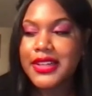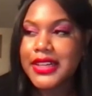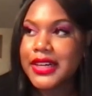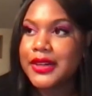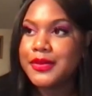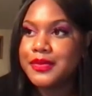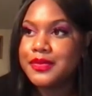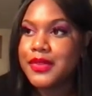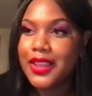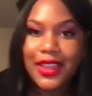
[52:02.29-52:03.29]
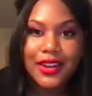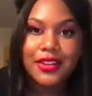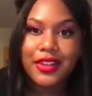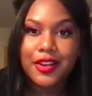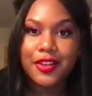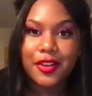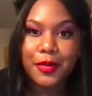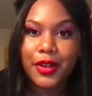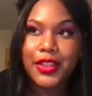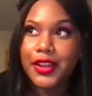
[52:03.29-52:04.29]
Again, designers are
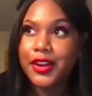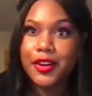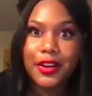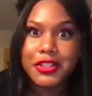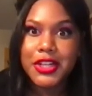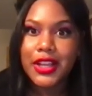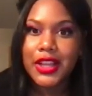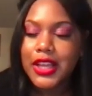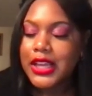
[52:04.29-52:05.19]
probably like cringing,